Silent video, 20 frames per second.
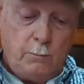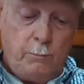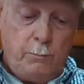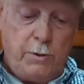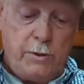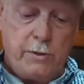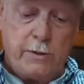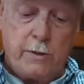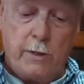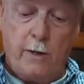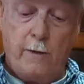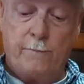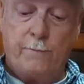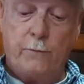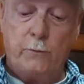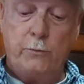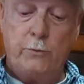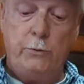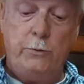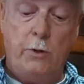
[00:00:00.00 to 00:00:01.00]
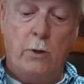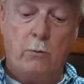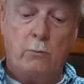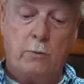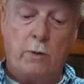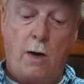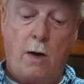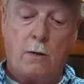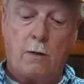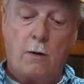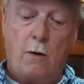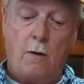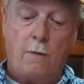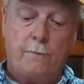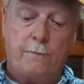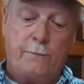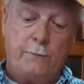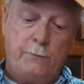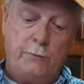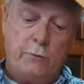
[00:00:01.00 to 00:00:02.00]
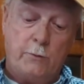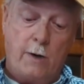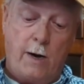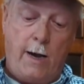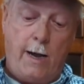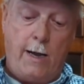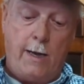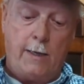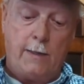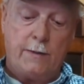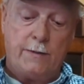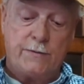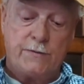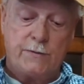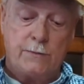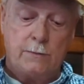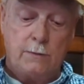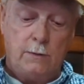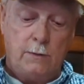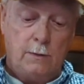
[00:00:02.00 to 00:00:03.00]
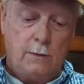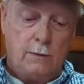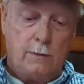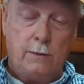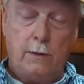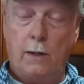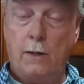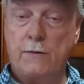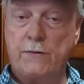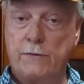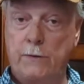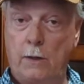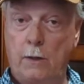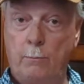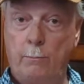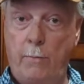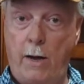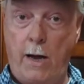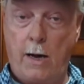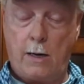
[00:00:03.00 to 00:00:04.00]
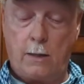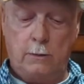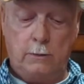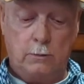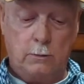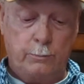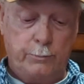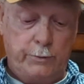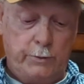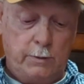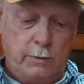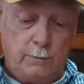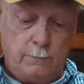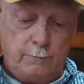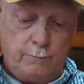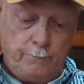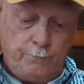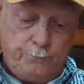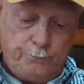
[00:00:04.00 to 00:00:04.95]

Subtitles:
Be careful you don't knock off your eyes. That'll set them back a little bit.